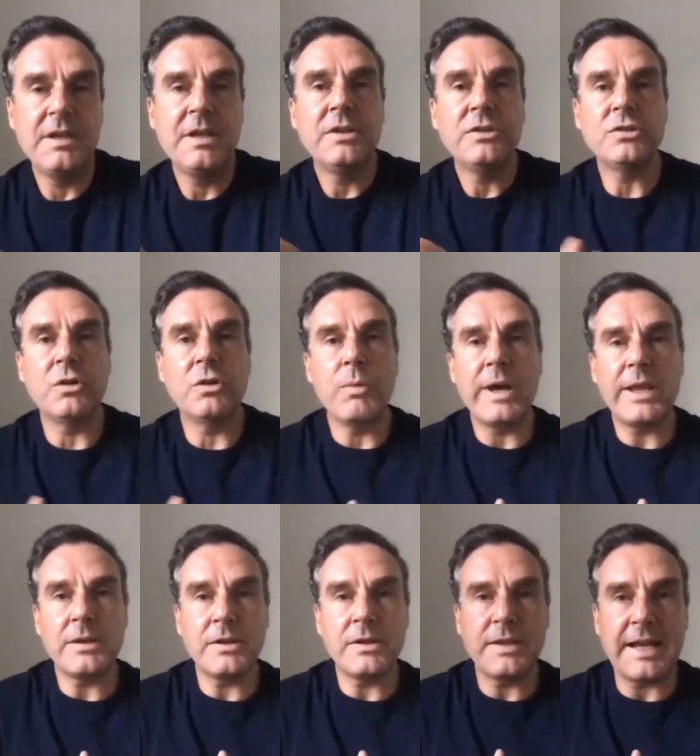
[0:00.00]
So
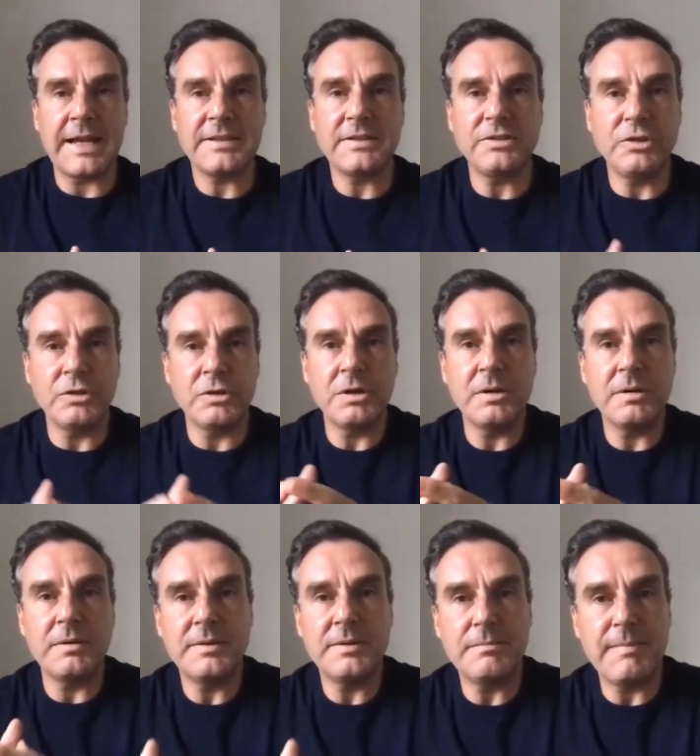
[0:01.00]
whether that's
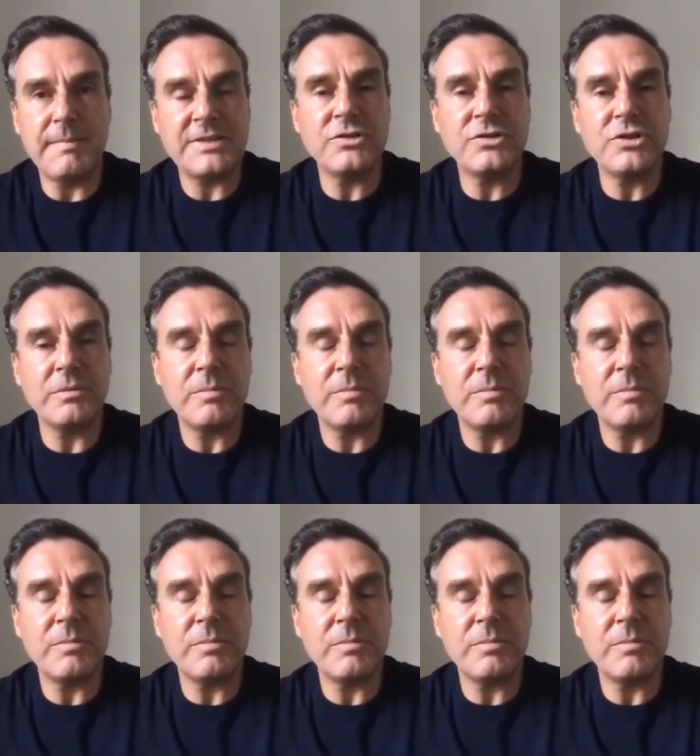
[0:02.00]
your messaging